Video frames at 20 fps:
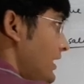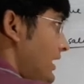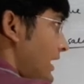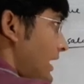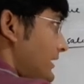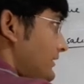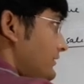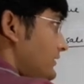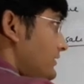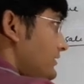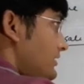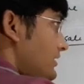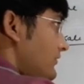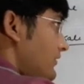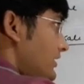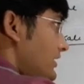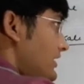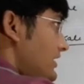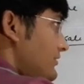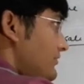and the double
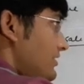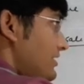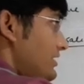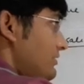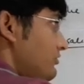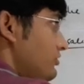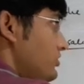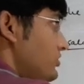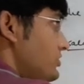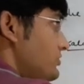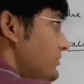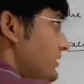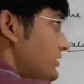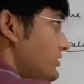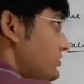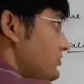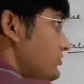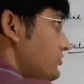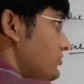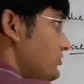derivative with respect
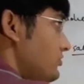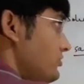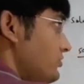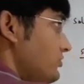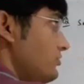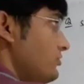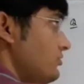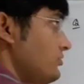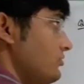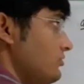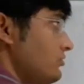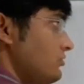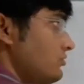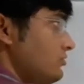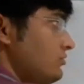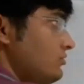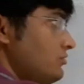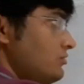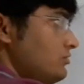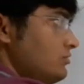to
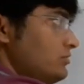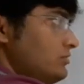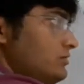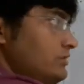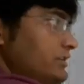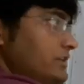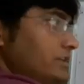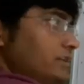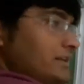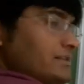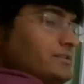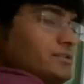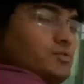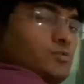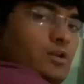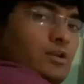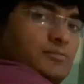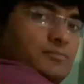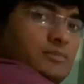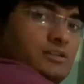d dash
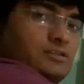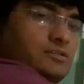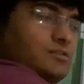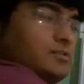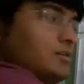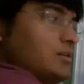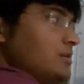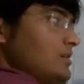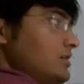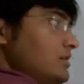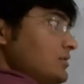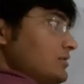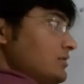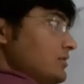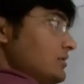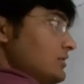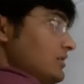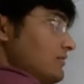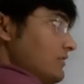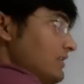square means the
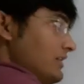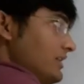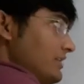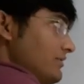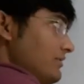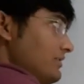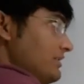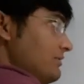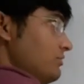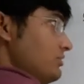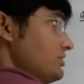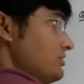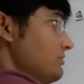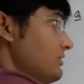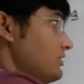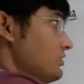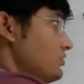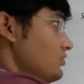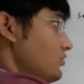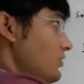double derivative with
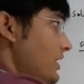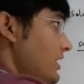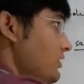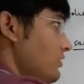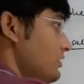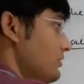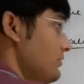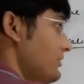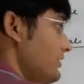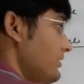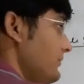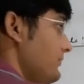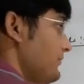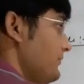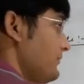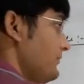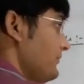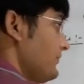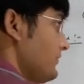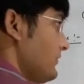respect to y will be
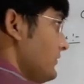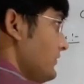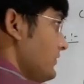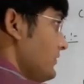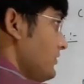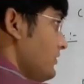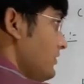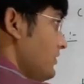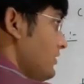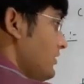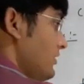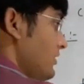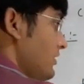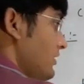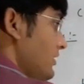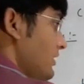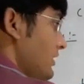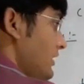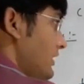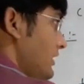
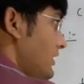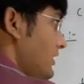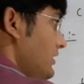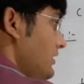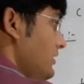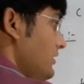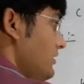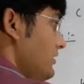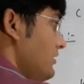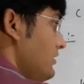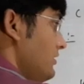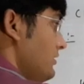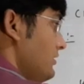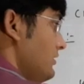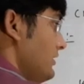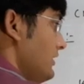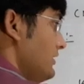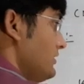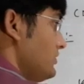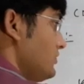a
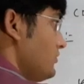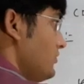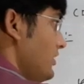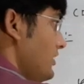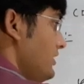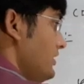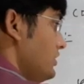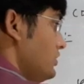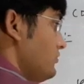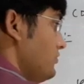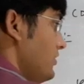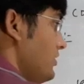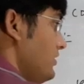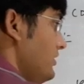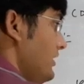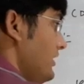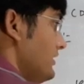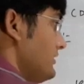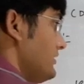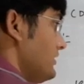k square e to the power
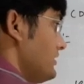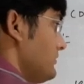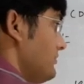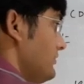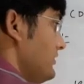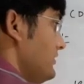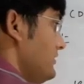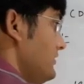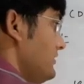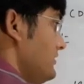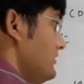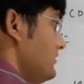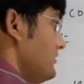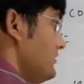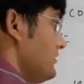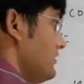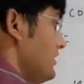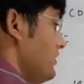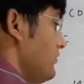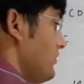hx plus
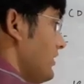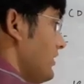ky.